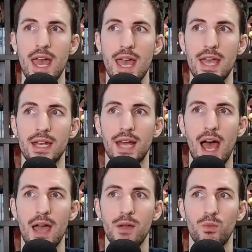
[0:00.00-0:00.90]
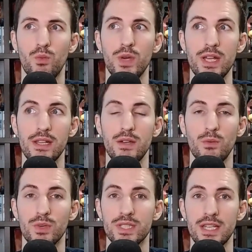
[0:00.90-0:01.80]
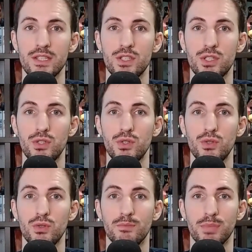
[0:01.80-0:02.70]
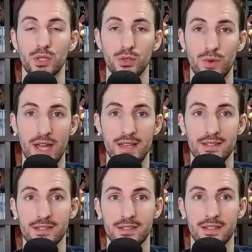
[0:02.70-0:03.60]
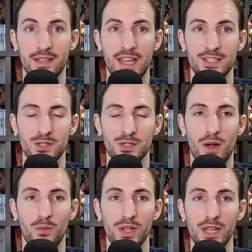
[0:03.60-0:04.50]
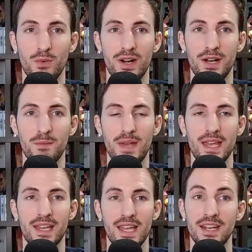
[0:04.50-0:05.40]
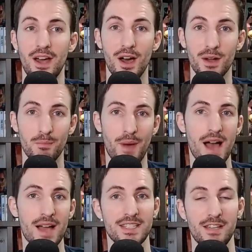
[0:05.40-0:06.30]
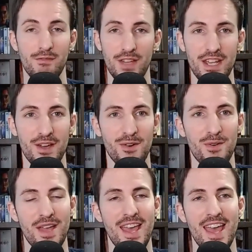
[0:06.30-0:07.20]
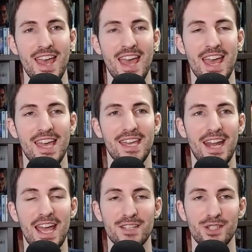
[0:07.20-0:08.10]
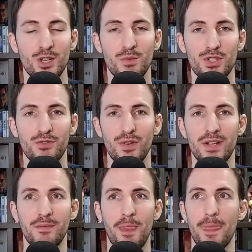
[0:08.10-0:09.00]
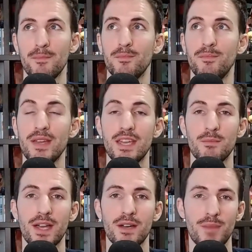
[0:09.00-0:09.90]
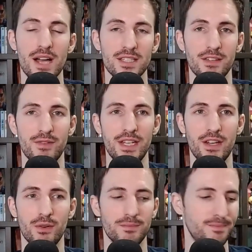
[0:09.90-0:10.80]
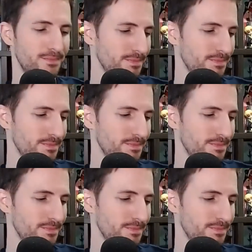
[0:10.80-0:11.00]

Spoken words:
And I really was into Blu-rays. And so I really wanted to make an unboxing video. And I had so much fun making my unboxing video.